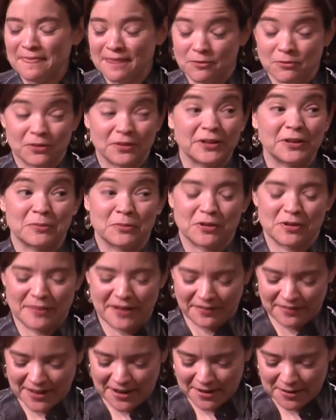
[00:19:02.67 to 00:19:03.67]
we'll hear more
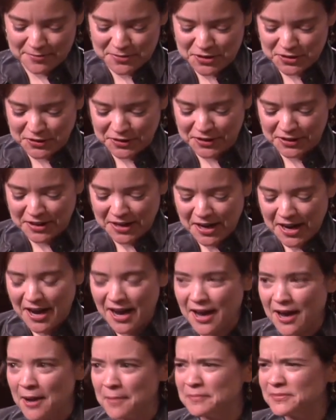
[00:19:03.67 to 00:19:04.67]
about that, I'm sure. Yep.
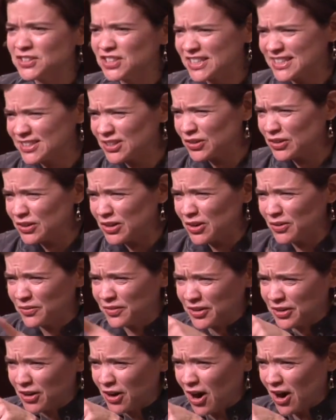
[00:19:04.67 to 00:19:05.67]
Um, just so you know,
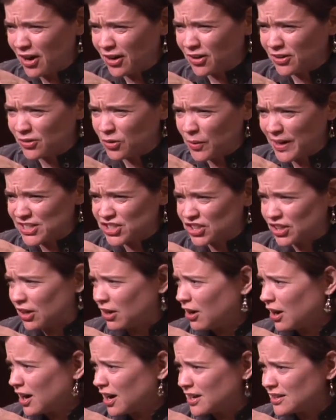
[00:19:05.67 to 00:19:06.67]
there are question
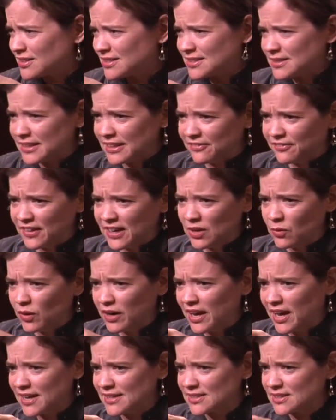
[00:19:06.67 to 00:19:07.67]
cards. If anyone
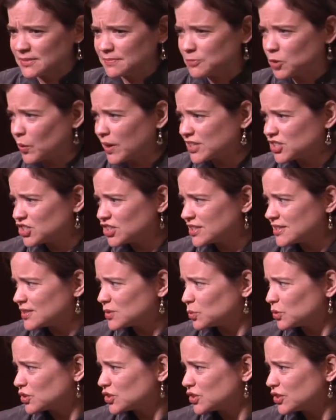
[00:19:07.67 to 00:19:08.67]
has questions,
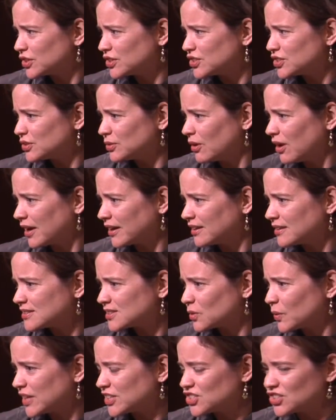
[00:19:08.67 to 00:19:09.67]
we'll turn to audience
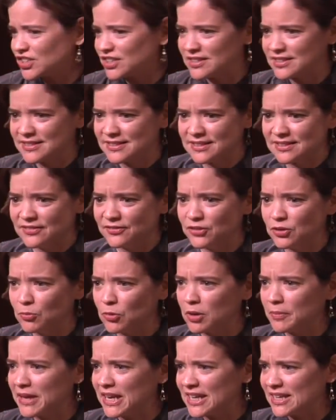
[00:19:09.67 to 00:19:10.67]
questions in a few
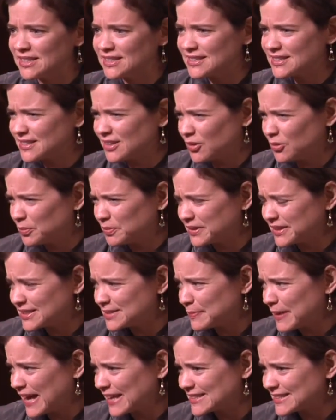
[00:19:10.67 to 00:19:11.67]
more minutes. So please
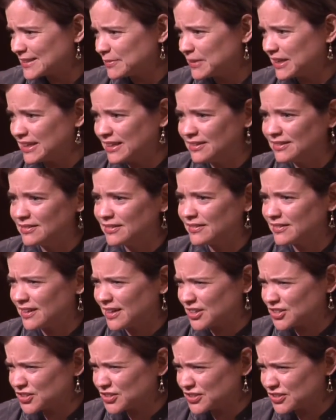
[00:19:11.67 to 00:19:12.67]
pass them in. The
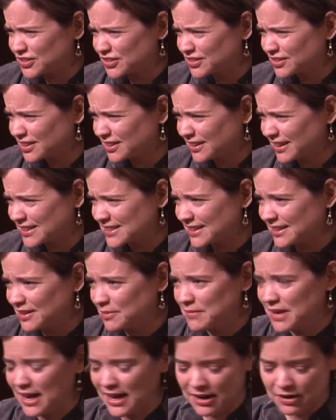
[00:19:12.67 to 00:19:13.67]
ushers are collecting them
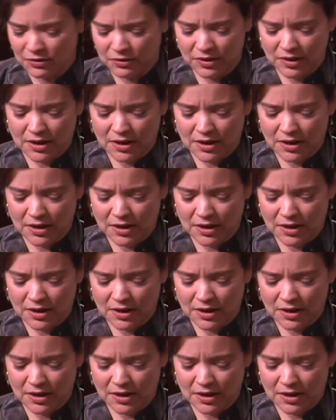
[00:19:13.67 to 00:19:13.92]
now.